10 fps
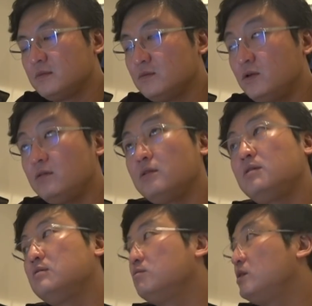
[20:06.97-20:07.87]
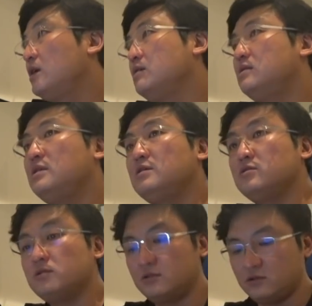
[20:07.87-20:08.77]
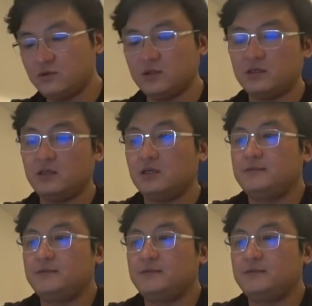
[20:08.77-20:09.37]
What I think you should do with it?